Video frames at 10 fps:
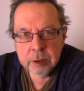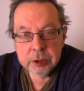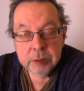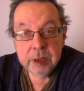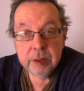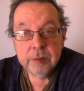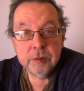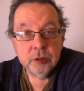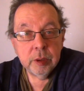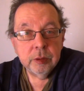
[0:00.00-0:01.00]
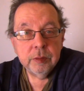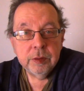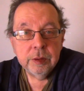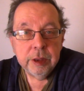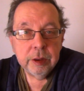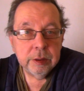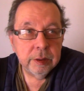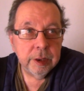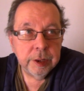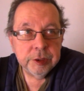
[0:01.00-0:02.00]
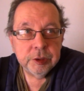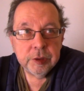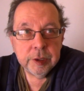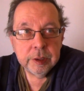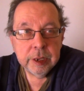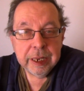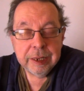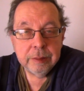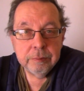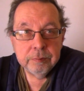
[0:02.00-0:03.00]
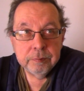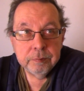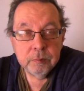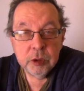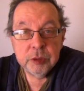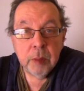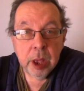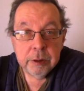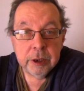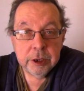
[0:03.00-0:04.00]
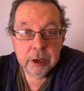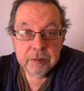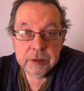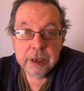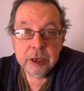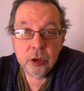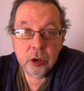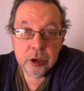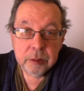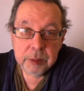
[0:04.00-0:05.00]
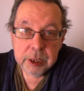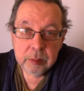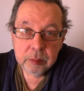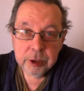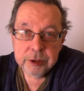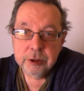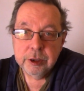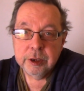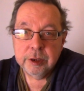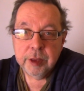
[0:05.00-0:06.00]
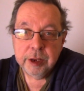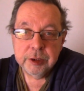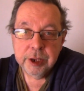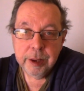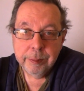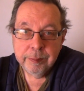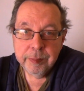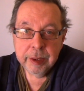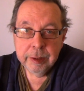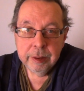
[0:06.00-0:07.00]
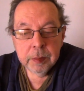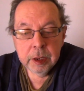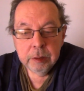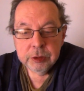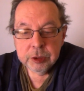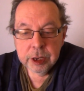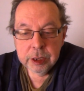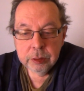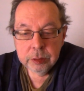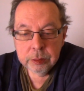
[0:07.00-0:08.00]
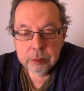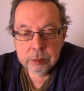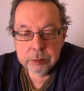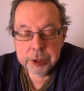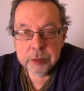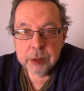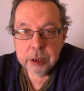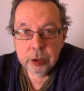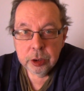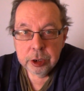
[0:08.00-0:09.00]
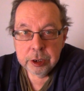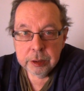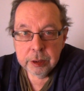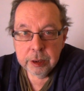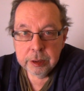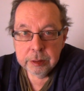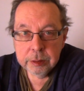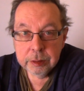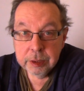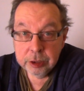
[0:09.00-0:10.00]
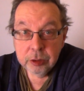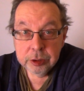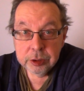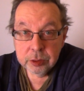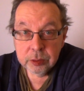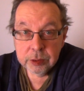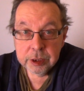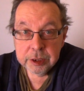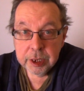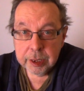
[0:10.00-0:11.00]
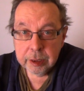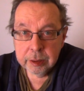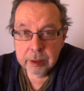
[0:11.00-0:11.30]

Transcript: To me, the trouble with Lincoln is that he was moderate enough that he could be president in that time. He was a guy who did what he could, and he could do what he did.